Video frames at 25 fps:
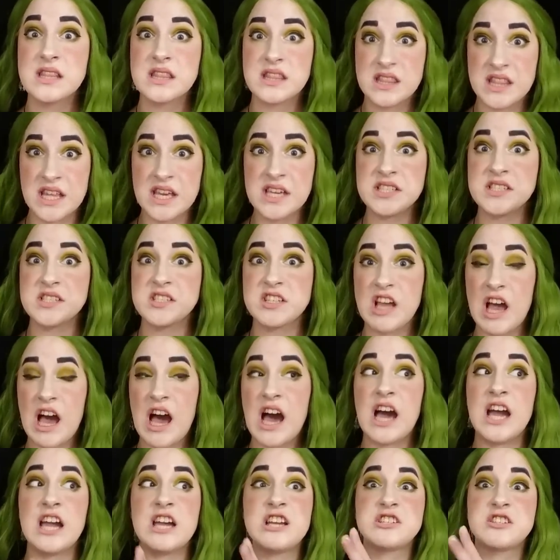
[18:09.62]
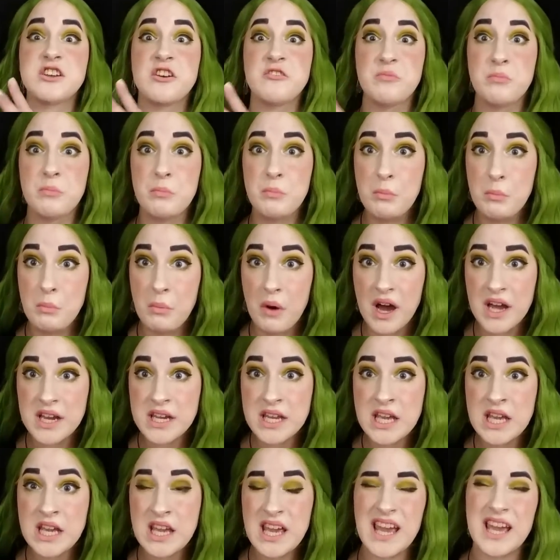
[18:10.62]
this kind of
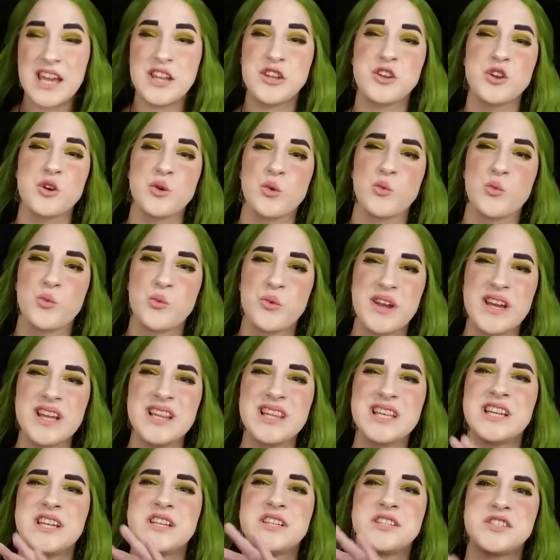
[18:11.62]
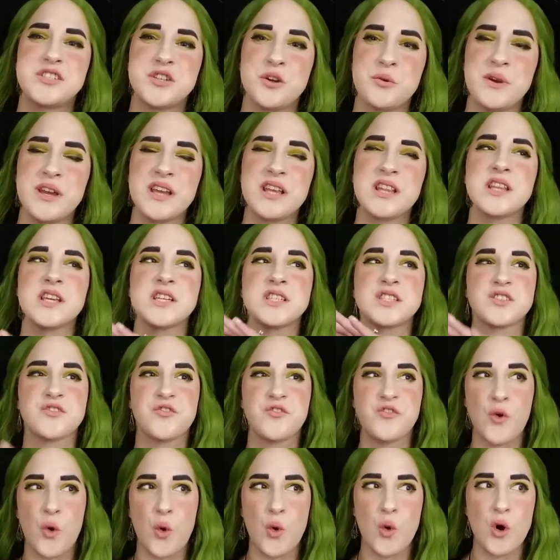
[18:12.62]
money and you're really doing this
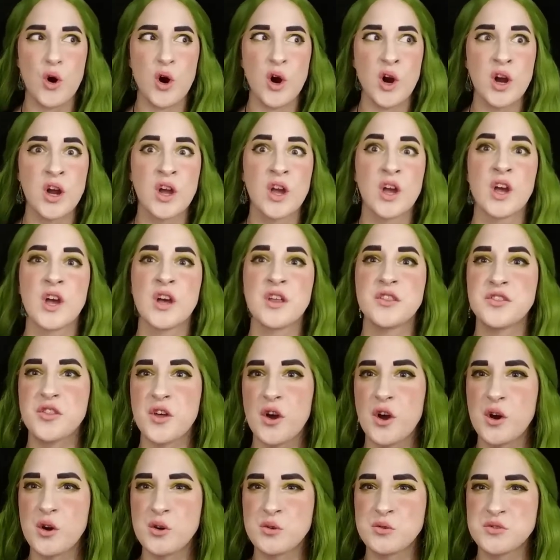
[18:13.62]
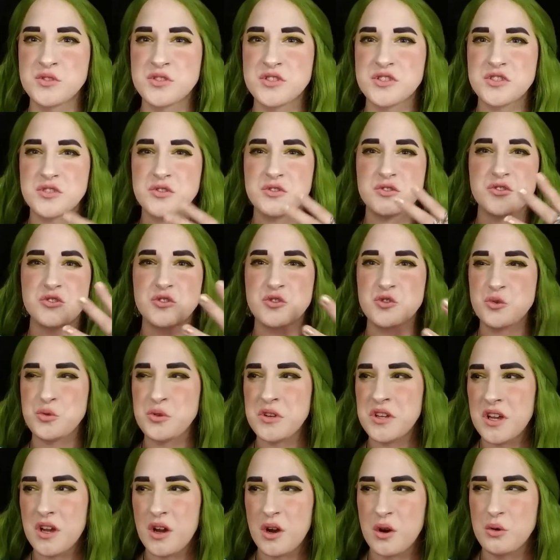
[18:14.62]
for those
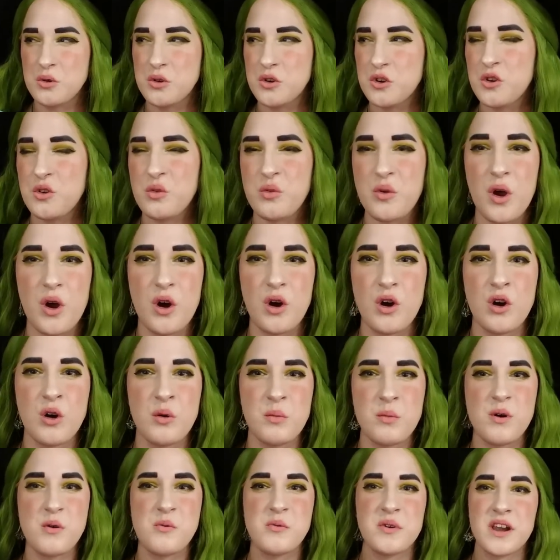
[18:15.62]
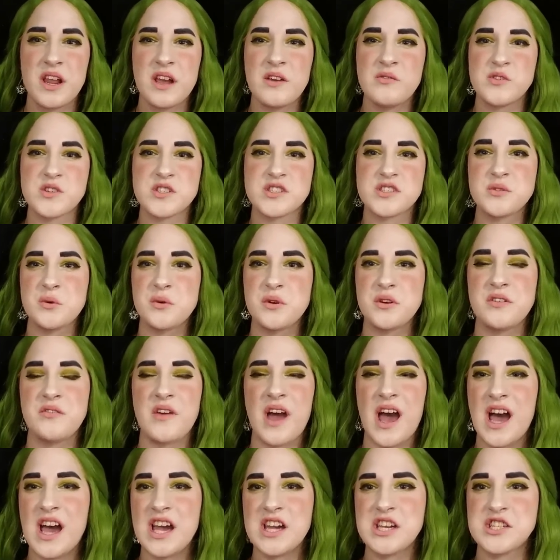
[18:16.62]
Triochrome or whatever sort of
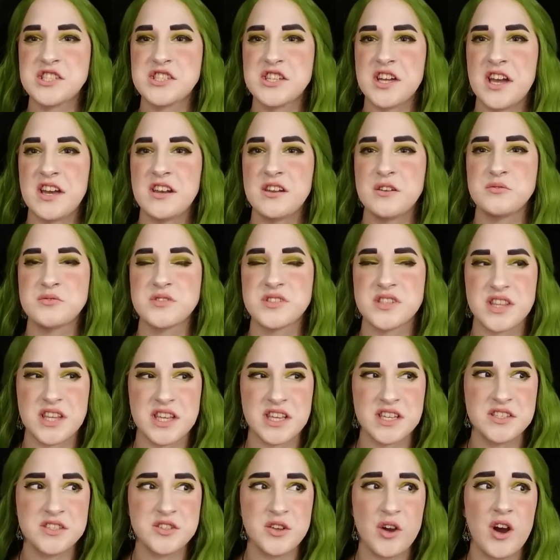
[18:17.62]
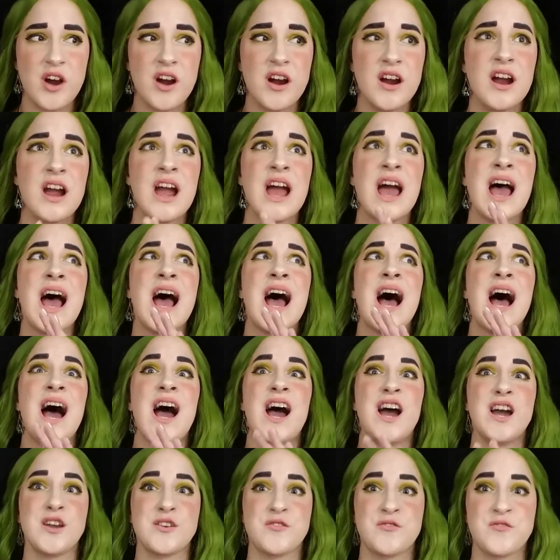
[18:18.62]
eyeshadows these are,
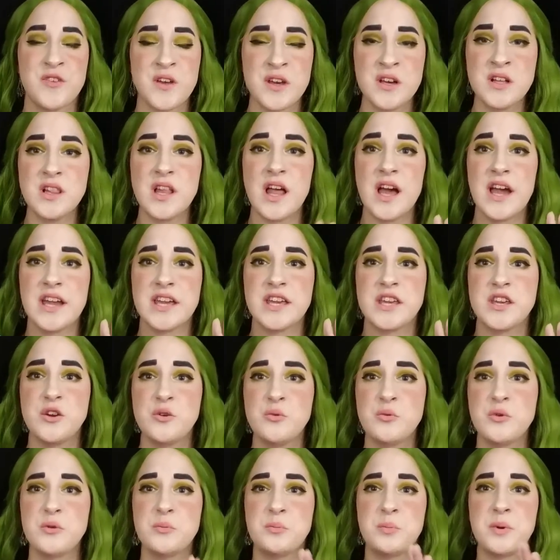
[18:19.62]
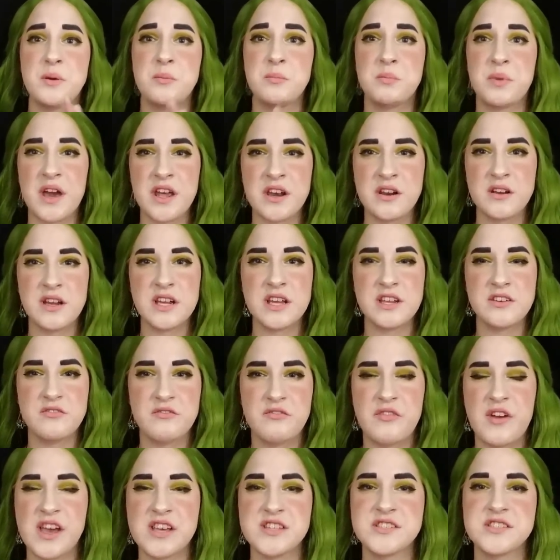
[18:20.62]
I feel like you would be better
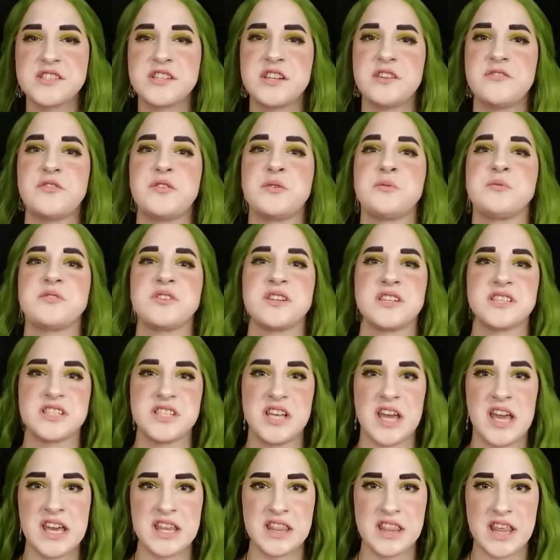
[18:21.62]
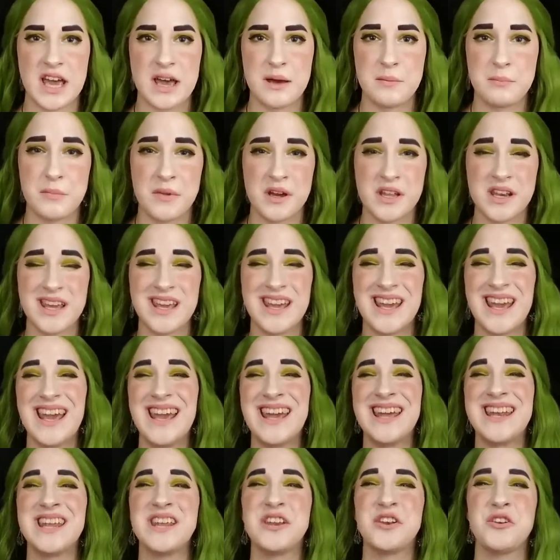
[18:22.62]
invested if you were to take that money
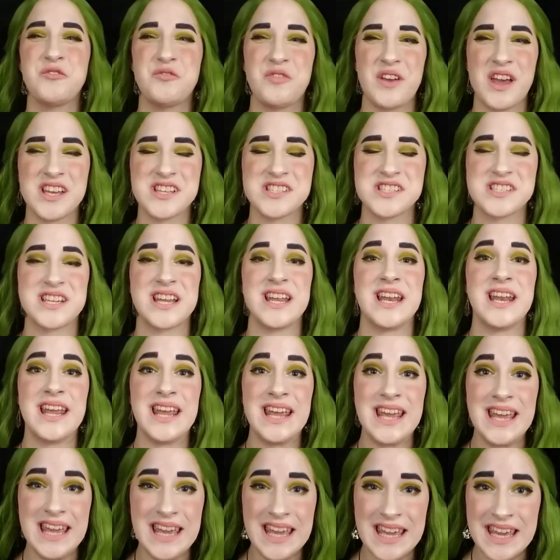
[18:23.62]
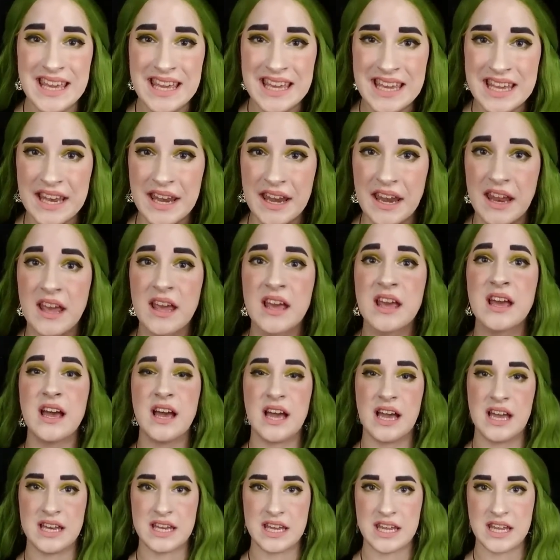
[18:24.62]
and invest it in
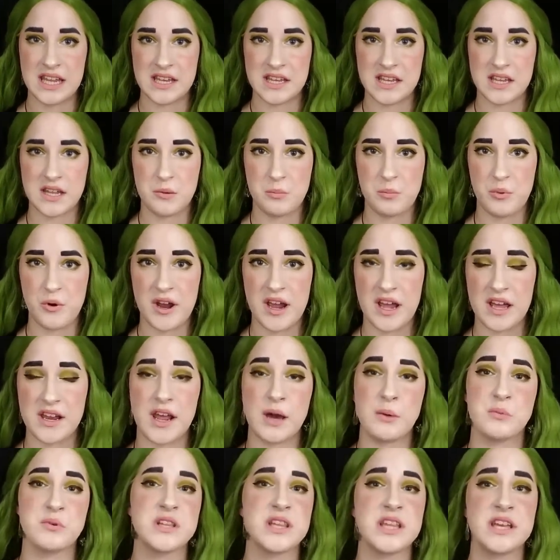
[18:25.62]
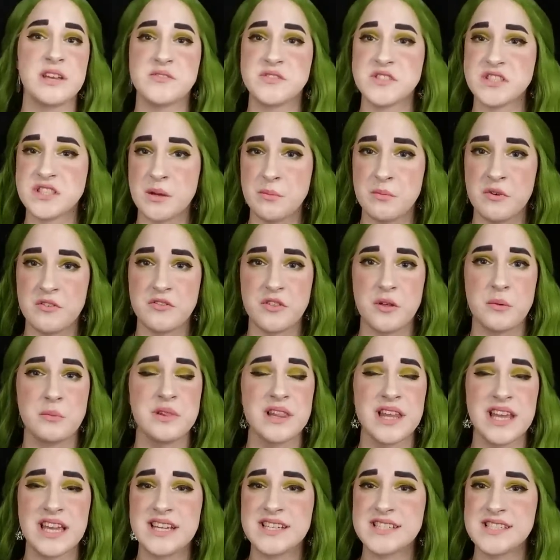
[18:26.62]
an indie brand. I will leave some of them
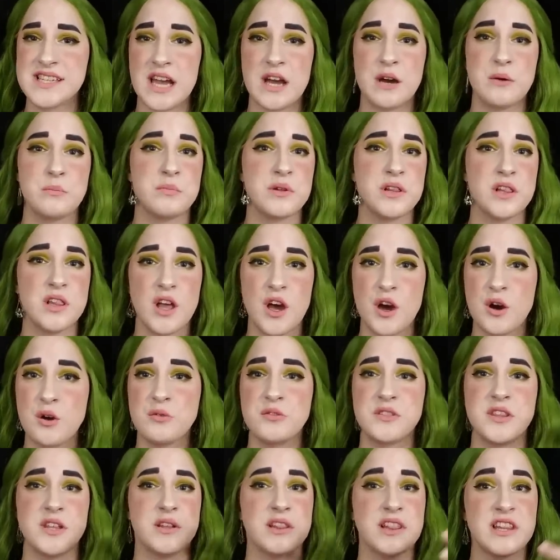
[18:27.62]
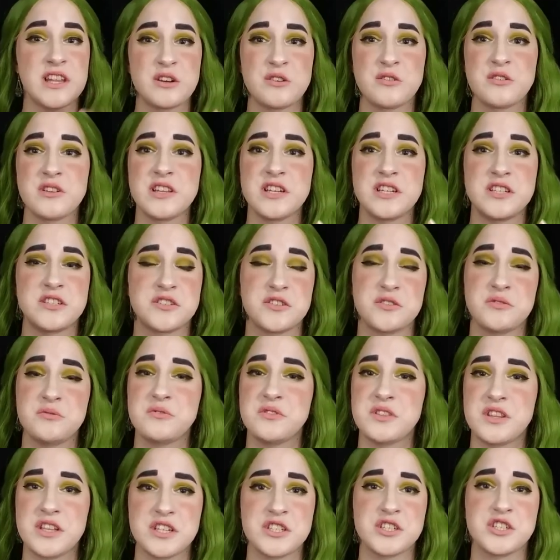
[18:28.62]
linked down below that literally do
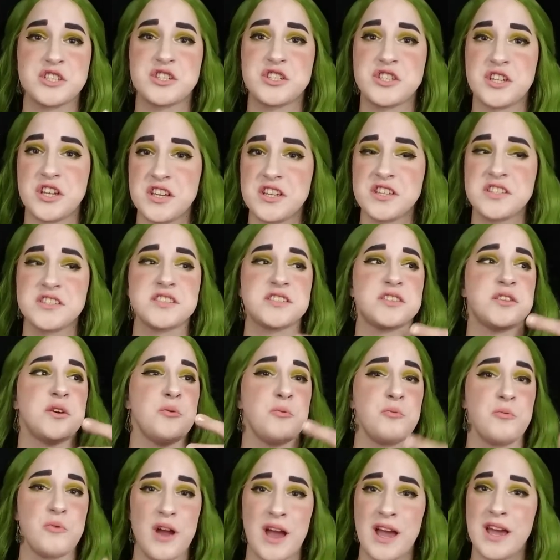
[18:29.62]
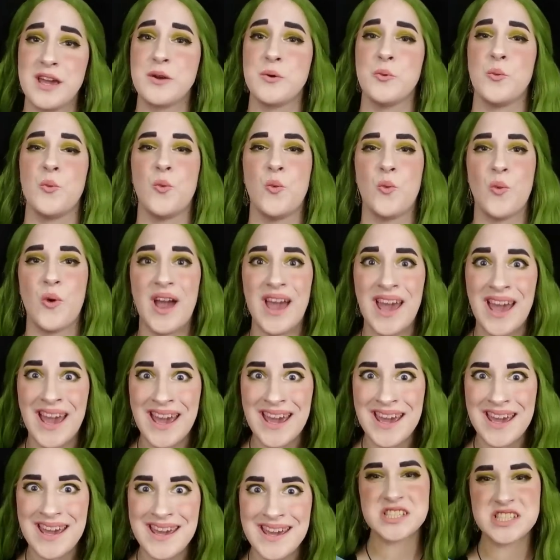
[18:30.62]
this shiz the right
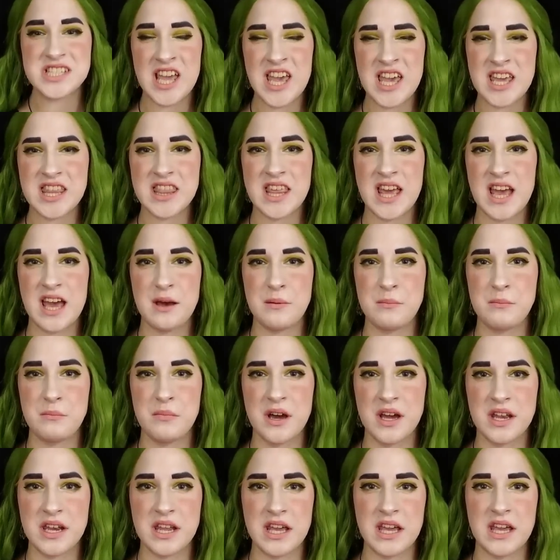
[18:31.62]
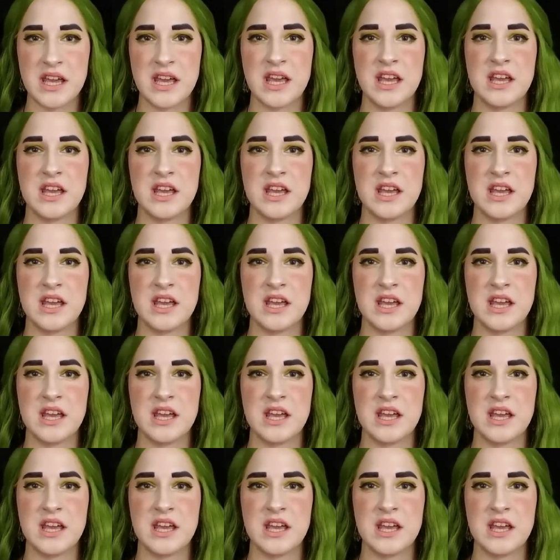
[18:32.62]
way. Take that money,